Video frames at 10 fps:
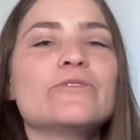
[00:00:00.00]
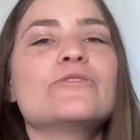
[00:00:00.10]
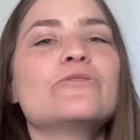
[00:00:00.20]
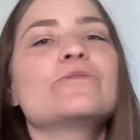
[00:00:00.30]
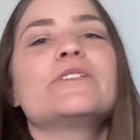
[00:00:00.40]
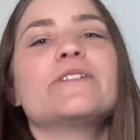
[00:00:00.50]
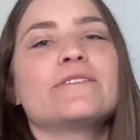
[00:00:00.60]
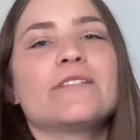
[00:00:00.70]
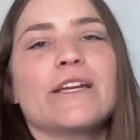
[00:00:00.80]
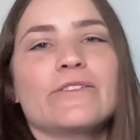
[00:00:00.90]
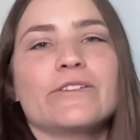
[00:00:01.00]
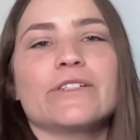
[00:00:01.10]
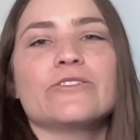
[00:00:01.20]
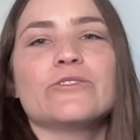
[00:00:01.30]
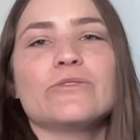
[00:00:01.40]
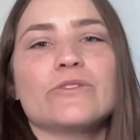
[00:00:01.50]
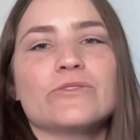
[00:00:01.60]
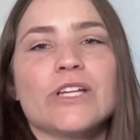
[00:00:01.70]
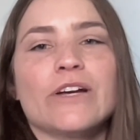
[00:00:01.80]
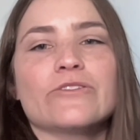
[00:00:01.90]
truly does tailor it to those
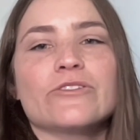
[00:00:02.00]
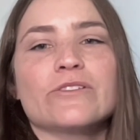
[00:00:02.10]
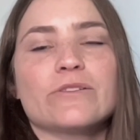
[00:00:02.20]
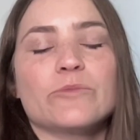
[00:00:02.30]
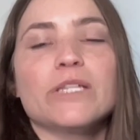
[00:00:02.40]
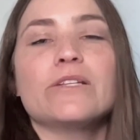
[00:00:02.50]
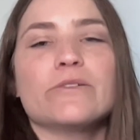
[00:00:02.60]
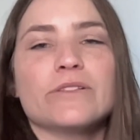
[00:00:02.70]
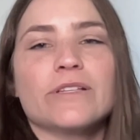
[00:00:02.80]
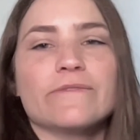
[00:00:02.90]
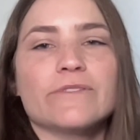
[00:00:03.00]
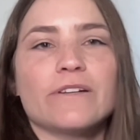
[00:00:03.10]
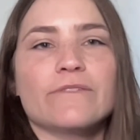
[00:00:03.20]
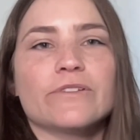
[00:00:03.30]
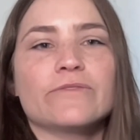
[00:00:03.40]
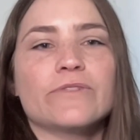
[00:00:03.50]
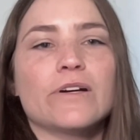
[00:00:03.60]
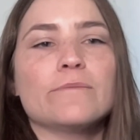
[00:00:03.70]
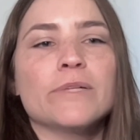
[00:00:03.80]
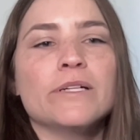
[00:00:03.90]
challenges that we know that they've suffered
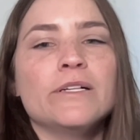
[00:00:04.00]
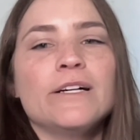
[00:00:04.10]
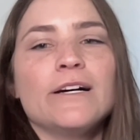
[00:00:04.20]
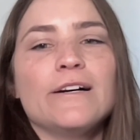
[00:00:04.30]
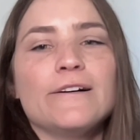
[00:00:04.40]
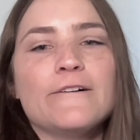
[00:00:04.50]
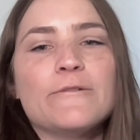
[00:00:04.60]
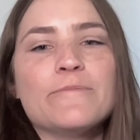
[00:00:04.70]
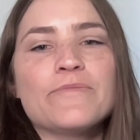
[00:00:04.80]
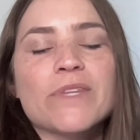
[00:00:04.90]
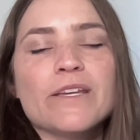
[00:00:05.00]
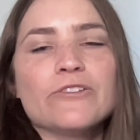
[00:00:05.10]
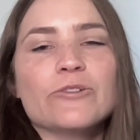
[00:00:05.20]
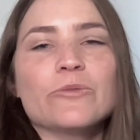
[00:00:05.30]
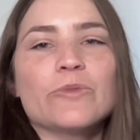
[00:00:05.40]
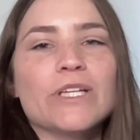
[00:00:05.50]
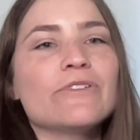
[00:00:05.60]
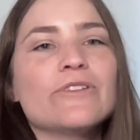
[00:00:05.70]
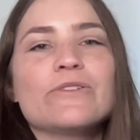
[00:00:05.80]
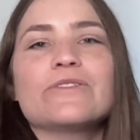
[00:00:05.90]
from. Um, so
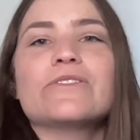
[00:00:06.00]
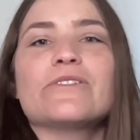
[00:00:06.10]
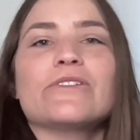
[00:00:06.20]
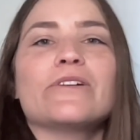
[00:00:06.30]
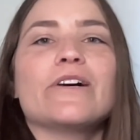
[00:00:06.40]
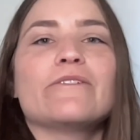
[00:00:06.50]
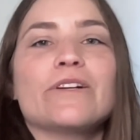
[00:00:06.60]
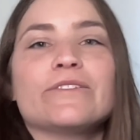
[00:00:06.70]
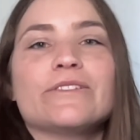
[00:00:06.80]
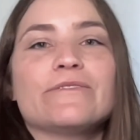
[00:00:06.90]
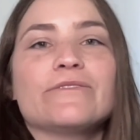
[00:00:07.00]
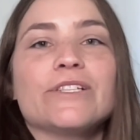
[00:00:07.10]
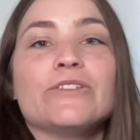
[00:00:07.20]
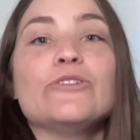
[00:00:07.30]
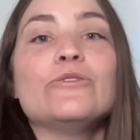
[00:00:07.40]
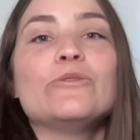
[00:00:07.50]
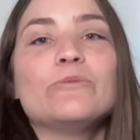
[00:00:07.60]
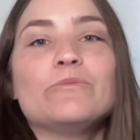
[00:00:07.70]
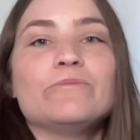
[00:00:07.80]
even though it's still a relatively new,